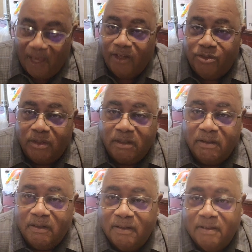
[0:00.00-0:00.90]
Adrian.
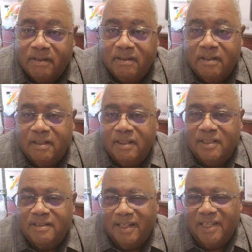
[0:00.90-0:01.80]

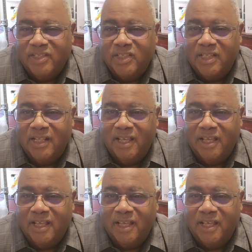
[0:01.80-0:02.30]
Because like I said,